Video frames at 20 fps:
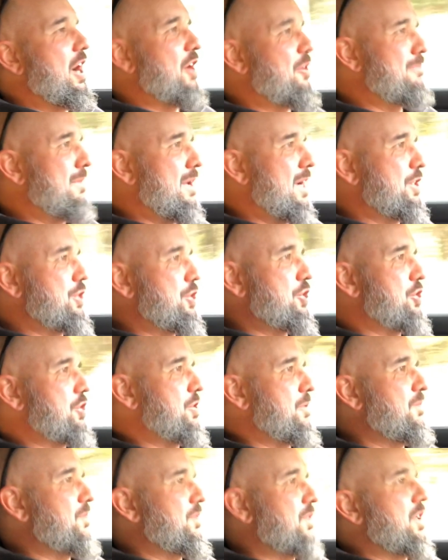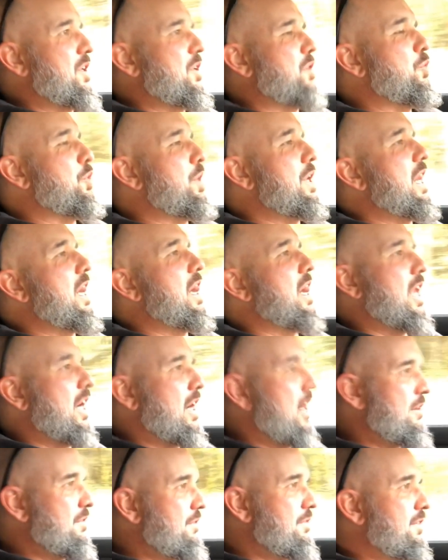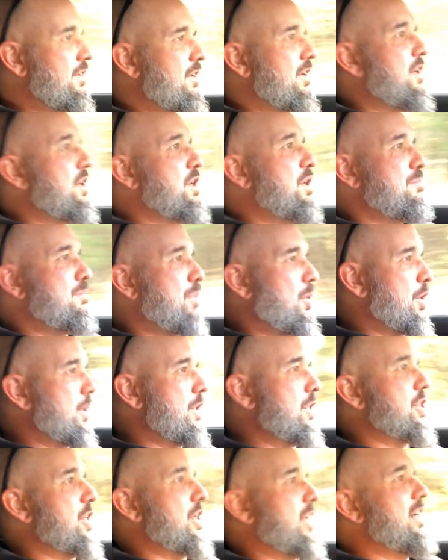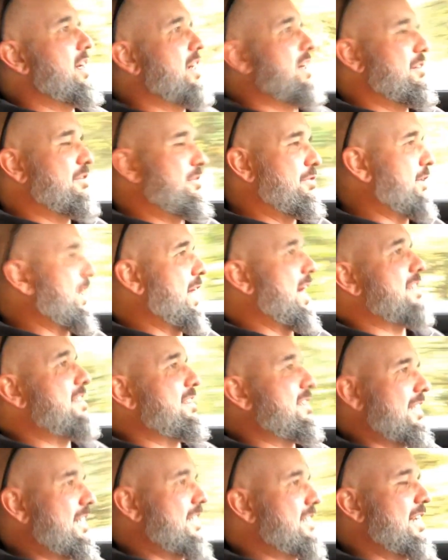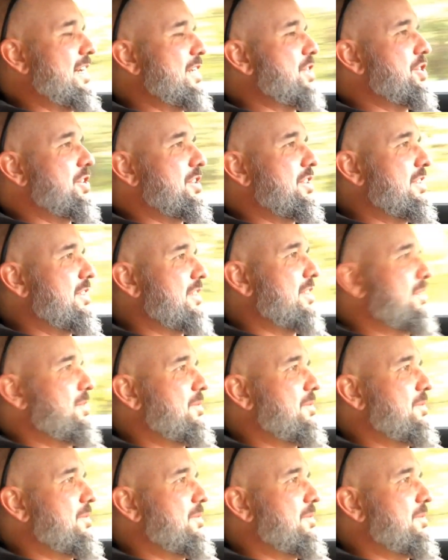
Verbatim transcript: how much we love Porsche flat 6 engines.